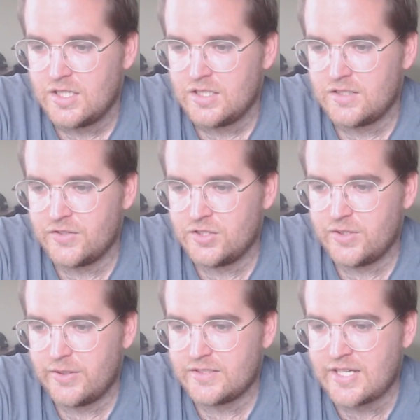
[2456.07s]
The first
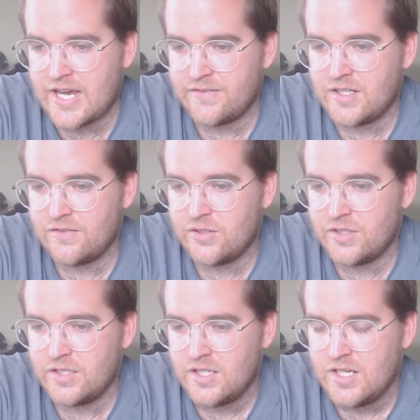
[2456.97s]
3 rounds have to have
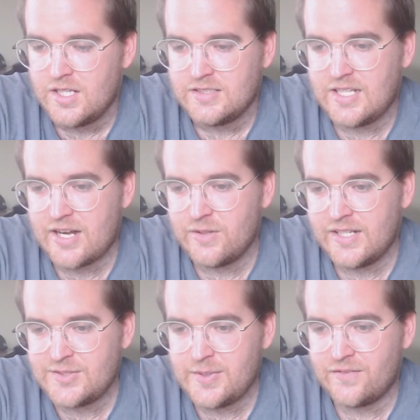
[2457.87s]
corner. See, I don't think it
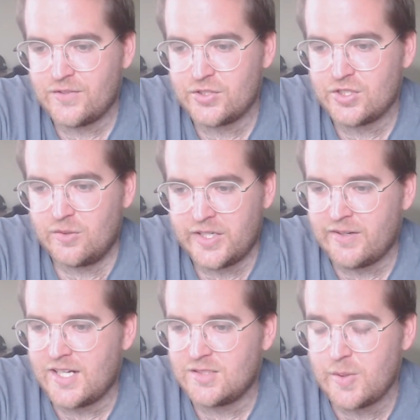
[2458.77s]
has to be the first 3
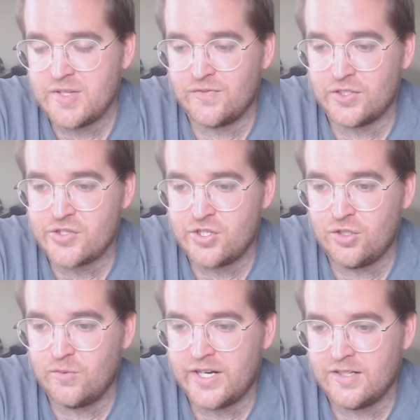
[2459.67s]
rounds. Maybe the first
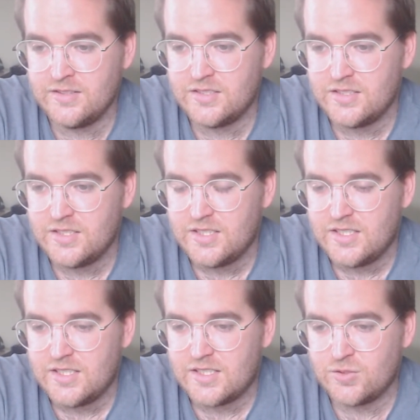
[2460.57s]
2 rounds,
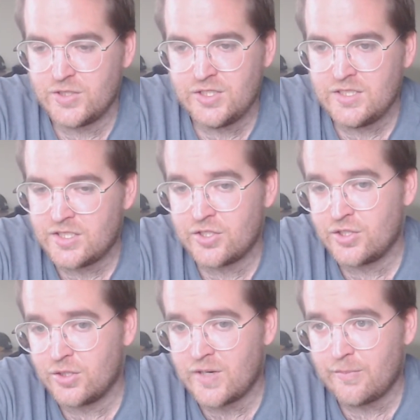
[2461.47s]
because once you get to your
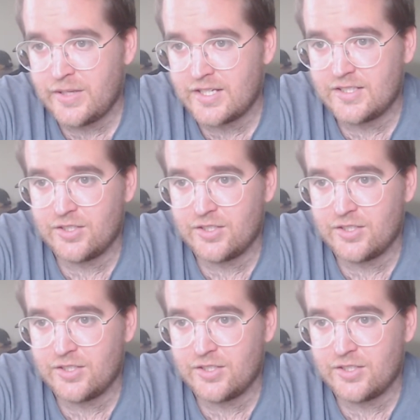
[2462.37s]
third round pick